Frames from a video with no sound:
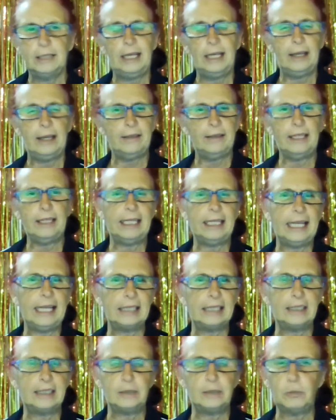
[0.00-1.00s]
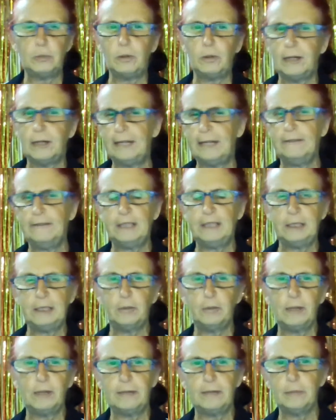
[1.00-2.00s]
Then he gets his wife, and his
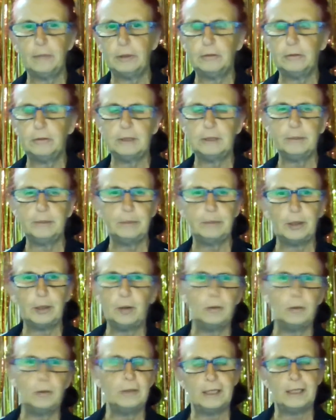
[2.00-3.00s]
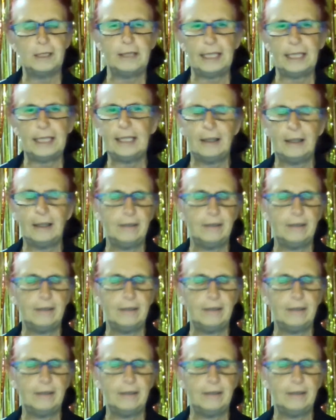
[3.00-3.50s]
wife pulls and pulls, and they can't.